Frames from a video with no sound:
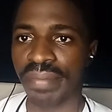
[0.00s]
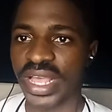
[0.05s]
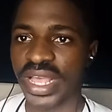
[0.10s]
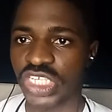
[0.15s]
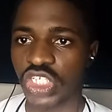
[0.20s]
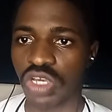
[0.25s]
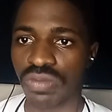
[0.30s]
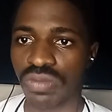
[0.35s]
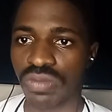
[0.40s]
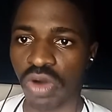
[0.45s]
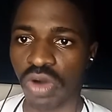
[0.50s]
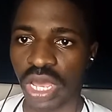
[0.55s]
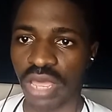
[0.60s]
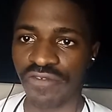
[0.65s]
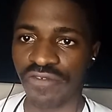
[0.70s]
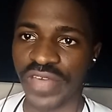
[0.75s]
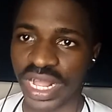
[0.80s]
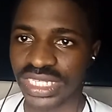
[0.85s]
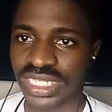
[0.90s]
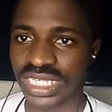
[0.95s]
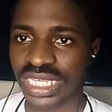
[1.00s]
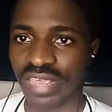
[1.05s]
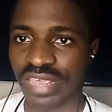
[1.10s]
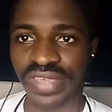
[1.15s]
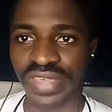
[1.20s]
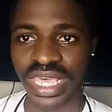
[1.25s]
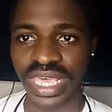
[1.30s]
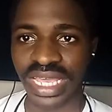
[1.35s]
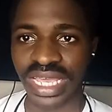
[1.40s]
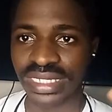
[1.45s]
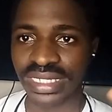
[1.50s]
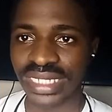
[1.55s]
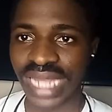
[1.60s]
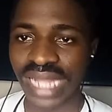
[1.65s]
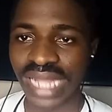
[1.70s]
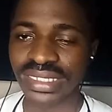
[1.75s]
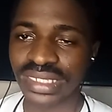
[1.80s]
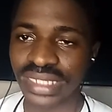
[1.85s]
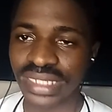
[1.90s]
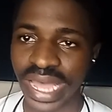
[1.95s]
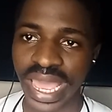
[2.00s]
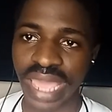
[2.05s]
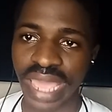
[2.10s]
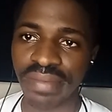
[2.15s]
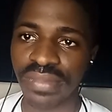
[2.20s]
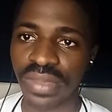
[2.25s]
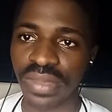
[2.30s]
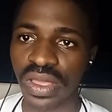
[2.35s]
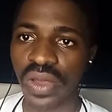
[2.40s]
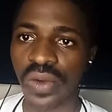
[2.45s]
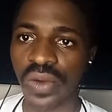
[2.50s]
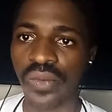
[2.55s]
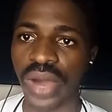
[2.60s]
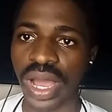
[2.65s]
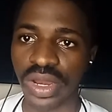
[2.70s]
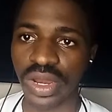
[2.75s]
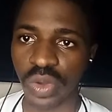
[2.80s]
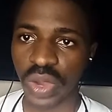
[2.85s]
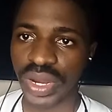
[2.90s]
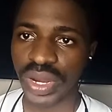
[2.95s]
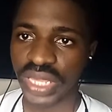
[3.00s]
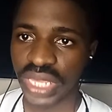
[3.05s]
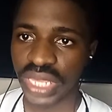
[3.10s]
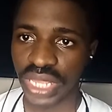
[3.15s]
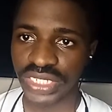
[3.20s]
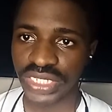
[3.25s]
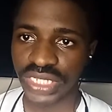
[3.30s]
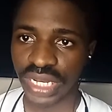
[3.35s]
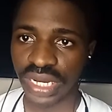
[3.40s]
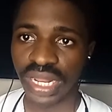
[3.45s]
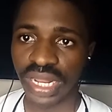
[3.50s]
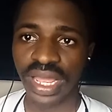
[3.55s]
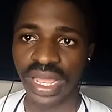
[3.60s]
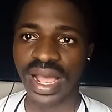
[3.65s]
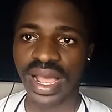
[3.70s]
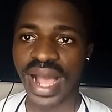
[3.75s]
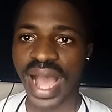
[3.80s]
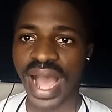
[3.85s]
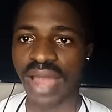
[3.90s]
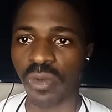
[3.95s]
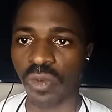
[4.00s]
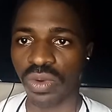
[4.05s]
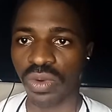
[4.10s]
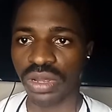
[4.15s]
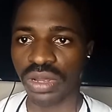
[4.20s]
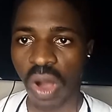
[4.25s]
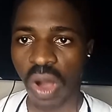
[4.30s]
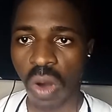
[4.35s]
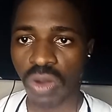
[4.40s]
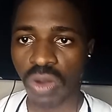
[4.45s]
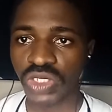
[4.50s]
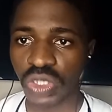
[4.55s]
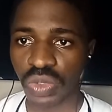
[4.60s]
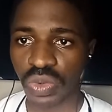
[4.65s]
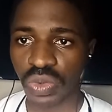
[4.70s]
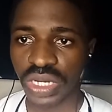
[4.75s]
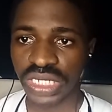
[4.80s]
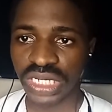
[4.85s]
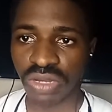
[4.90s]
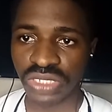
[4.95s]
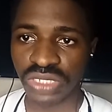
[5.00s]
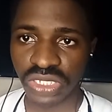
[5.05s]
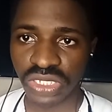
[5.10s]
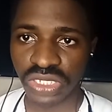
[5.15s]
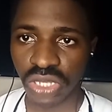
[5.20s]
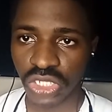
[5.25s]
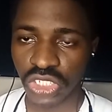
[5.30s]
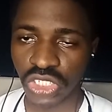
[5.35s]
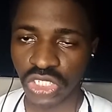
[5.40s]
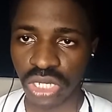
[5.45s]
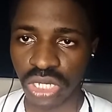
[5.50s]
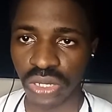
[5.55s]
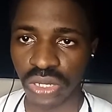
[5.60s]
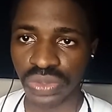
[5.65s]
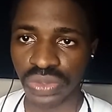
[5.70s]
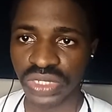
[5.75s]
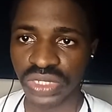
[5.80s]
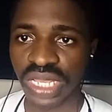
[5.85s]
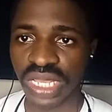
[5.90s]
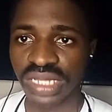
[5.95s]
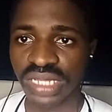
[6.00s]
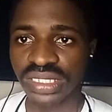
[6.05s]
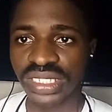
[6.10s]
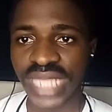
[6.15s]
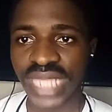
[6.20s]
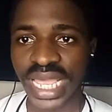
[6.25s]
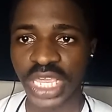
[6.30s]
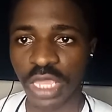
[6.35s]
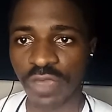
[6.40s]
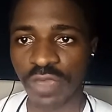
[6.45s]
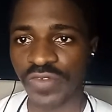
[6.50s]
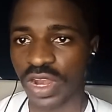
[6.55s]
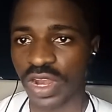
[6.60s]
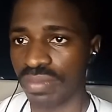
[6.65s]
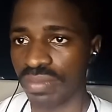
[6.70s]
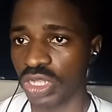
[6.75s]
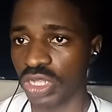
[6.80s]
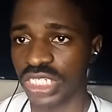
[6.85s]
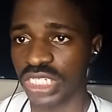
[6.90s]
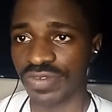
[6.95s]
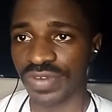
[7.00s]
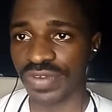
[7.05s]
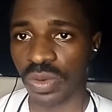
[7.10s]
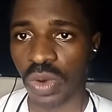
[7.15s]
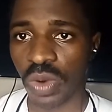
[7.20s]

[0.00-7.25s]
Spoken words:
makes you more effective in that time while you are in the kitchen, and also reduces your struggles. Thank you very much,